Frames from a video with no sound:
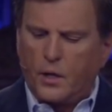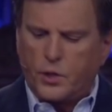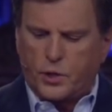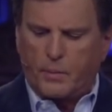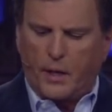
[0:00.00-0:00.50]

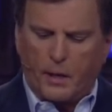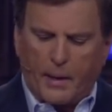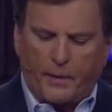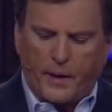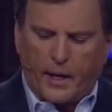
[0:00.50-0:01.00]
just a minute
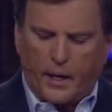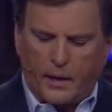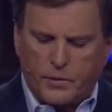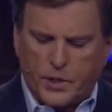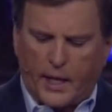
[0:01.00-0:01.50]
about the
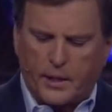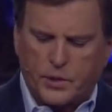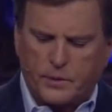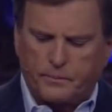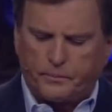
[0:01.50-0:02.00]
area of sex